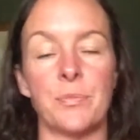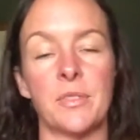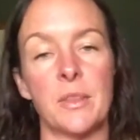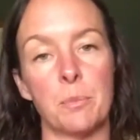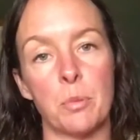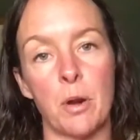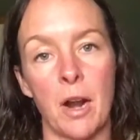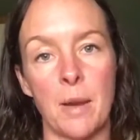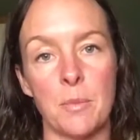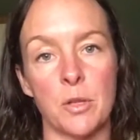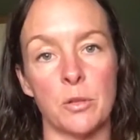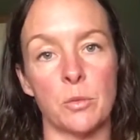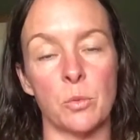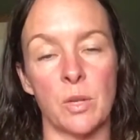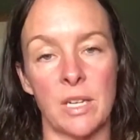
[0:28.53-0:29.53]
the
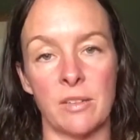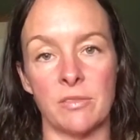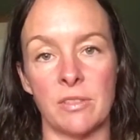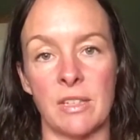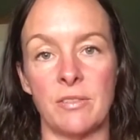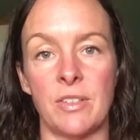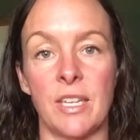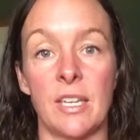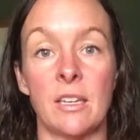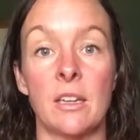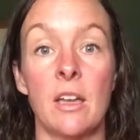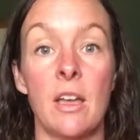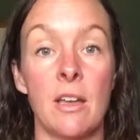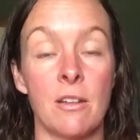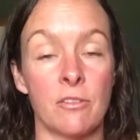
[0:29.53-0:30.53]
primal way of living
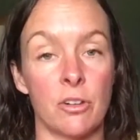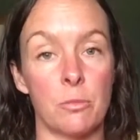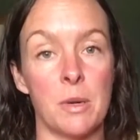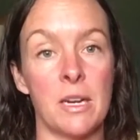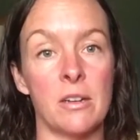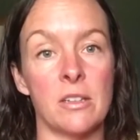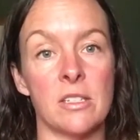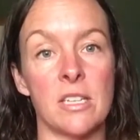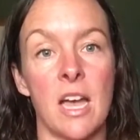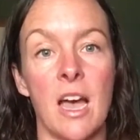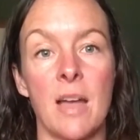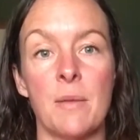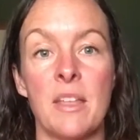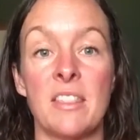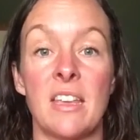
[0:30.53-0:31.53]
for a period of
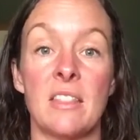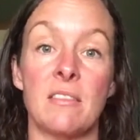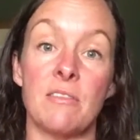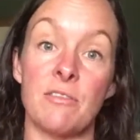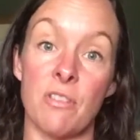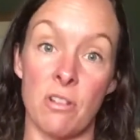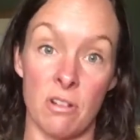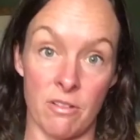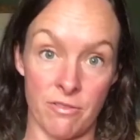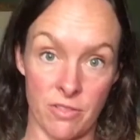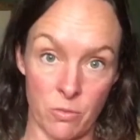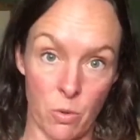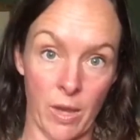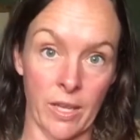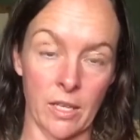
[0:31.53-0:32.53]
time and then fall off
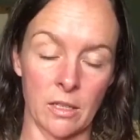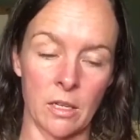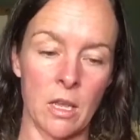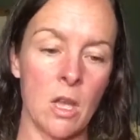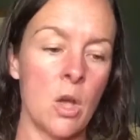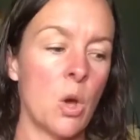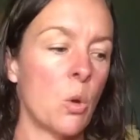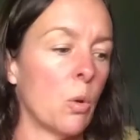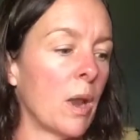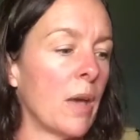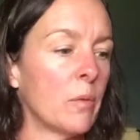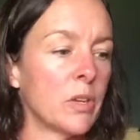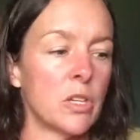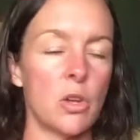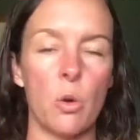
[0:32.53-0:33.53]
the wagon. Well, I
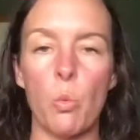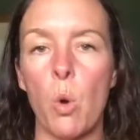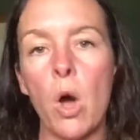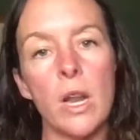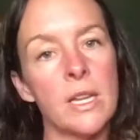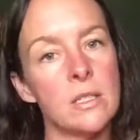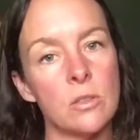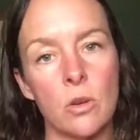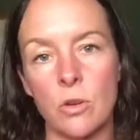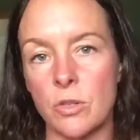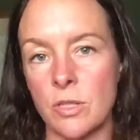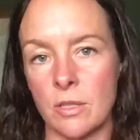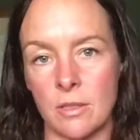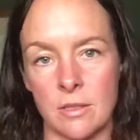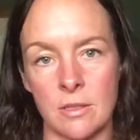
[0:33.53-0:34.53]
want to know what is
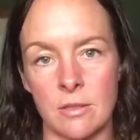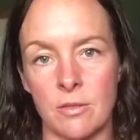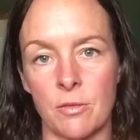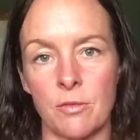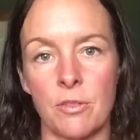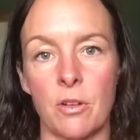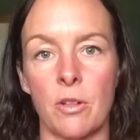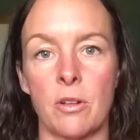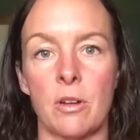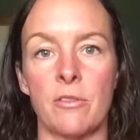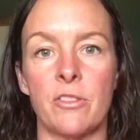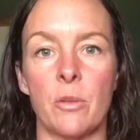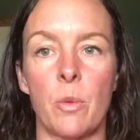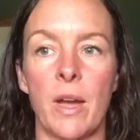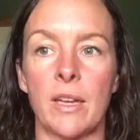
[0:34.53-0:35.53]
causing us from falling
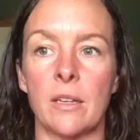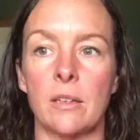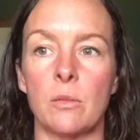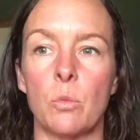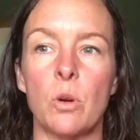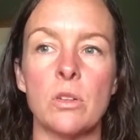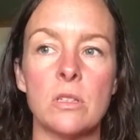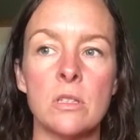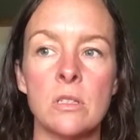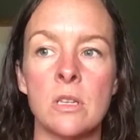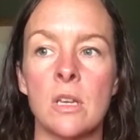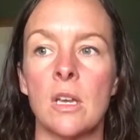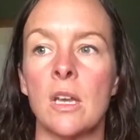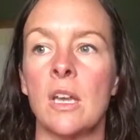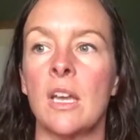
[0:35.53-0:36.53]
off the wagon. What's
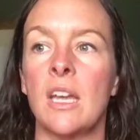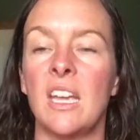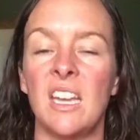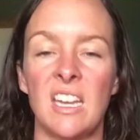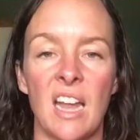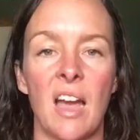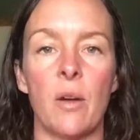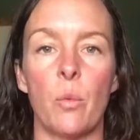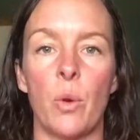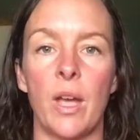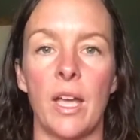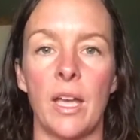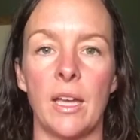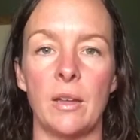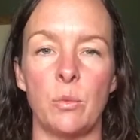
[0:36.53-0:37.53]
in our
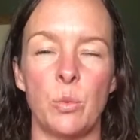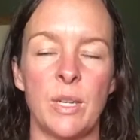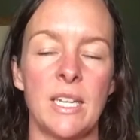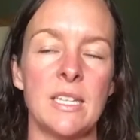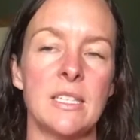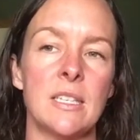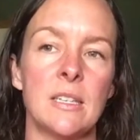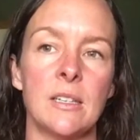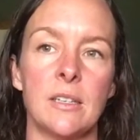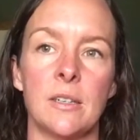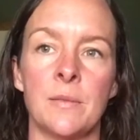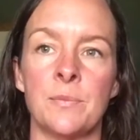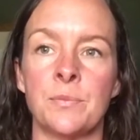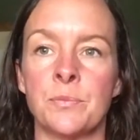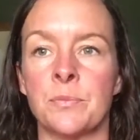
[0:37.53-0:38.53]
way? We need
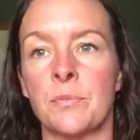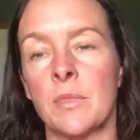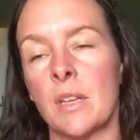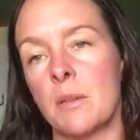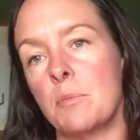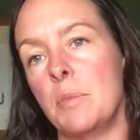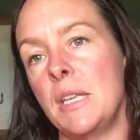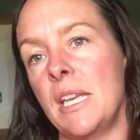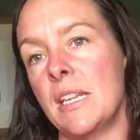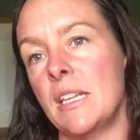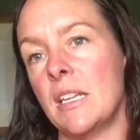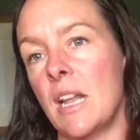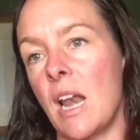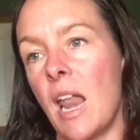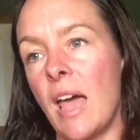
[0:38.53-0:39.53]
to begin
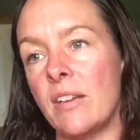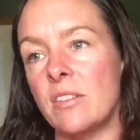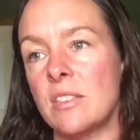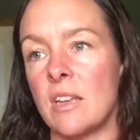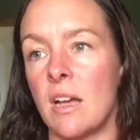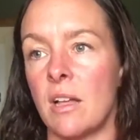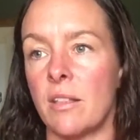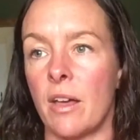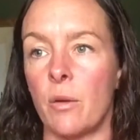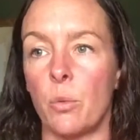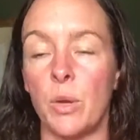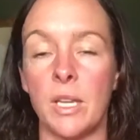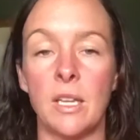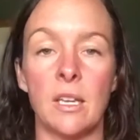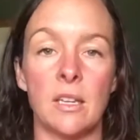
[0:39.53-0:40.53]
in a lifestyle that
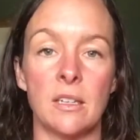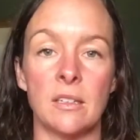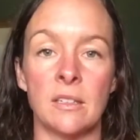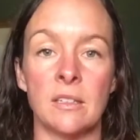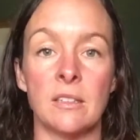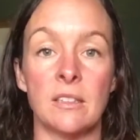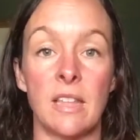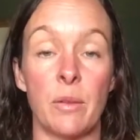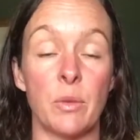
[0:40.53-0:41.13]
we can